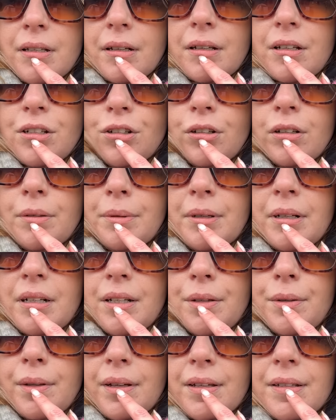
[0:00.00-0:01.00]
Are you sure you want to
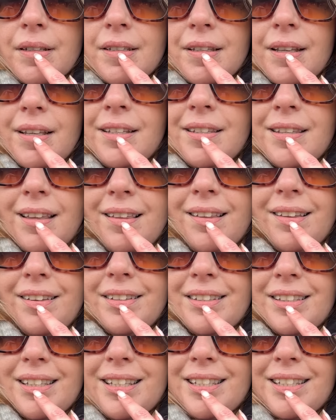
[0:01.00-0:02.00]
do this? Is
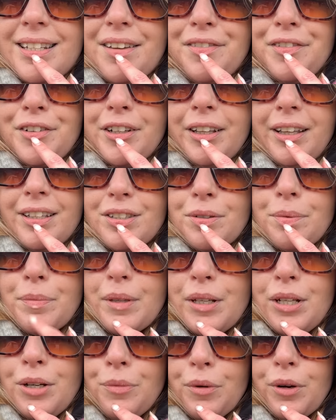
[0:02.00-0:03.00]
this definitely
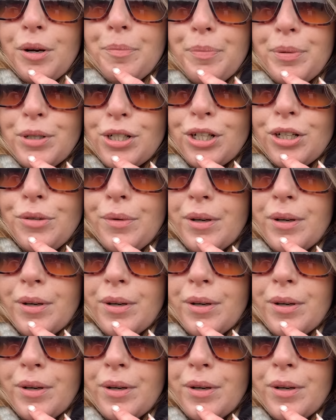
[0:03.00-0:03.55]
something you want to pursue?